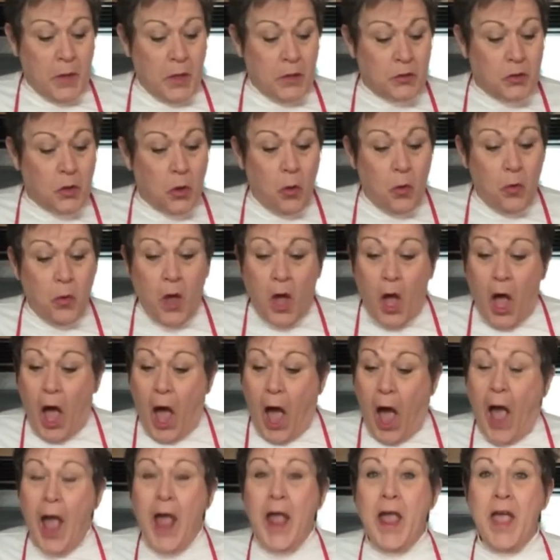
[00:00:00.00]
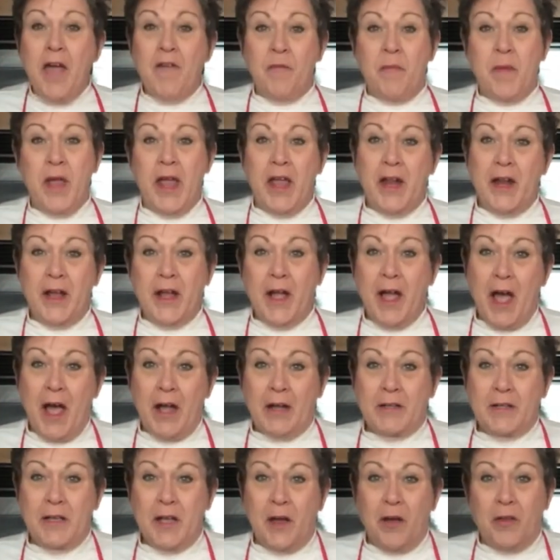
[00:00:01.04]
So I have made a
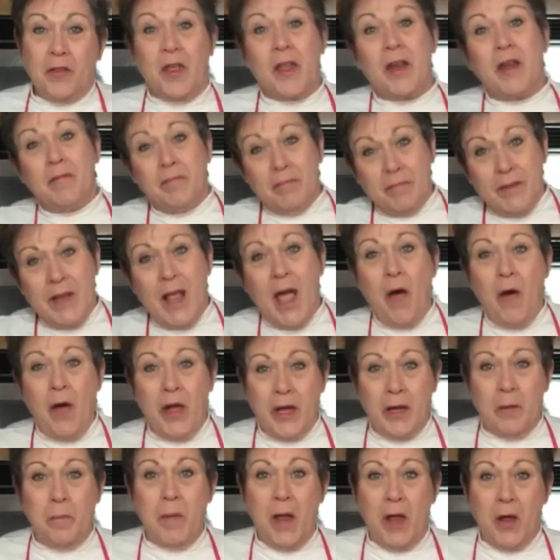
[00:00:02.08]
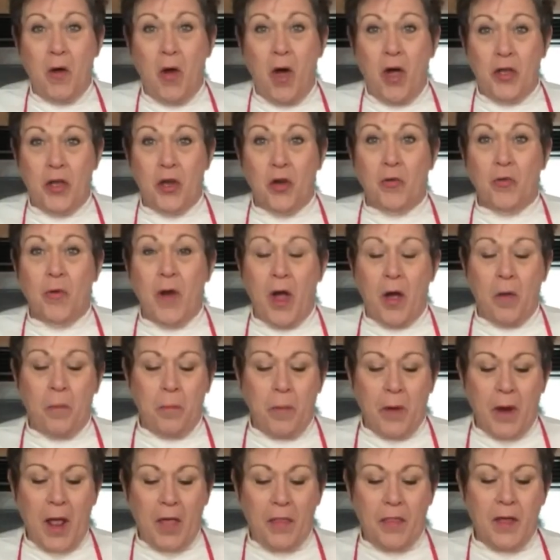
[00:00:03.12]
cocktail that now I can make all year round,
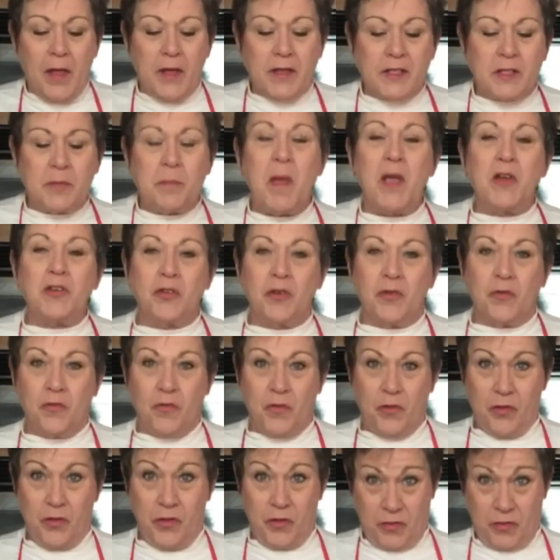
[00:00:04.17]
but I think it's special for